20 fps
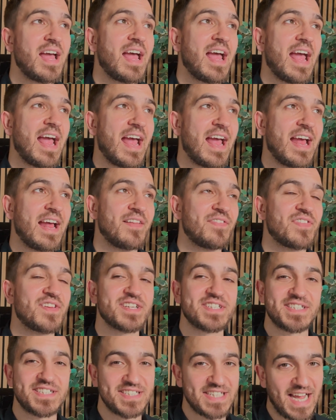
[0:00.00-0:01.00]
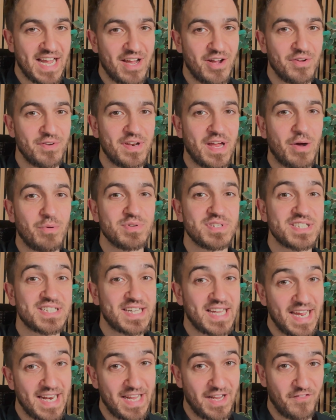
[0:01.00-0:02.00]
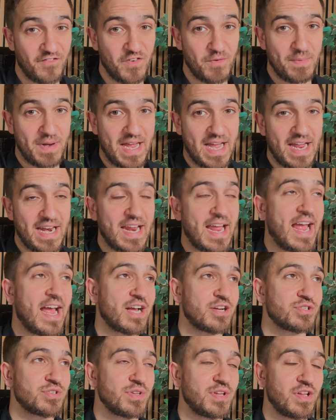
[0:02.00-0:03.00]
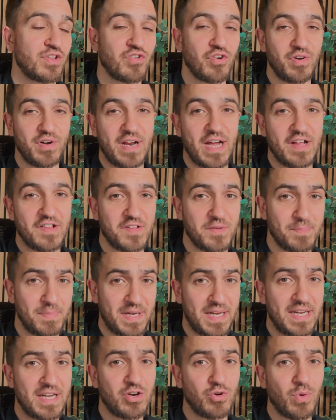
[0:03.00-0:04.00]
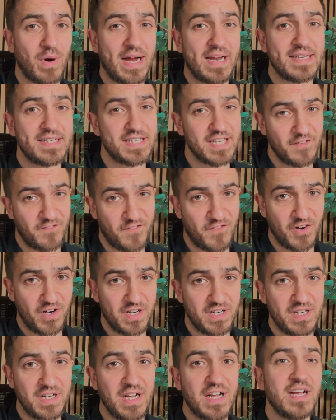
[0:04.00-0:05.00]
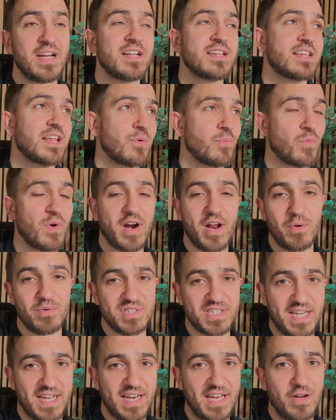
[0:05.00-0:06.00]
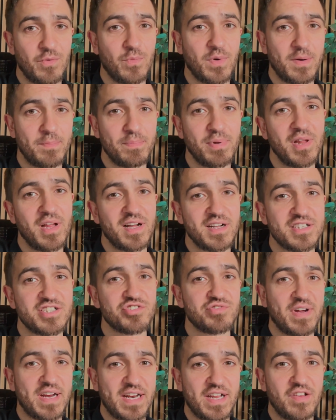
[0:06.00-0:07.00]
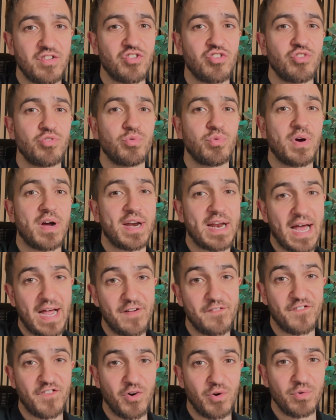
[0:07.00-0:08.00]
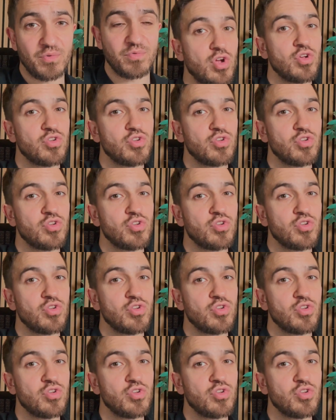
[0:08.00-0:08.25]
And the sound I was getting from that actually turned out to be quite different than what I was getting when plugged straight into an iPhone.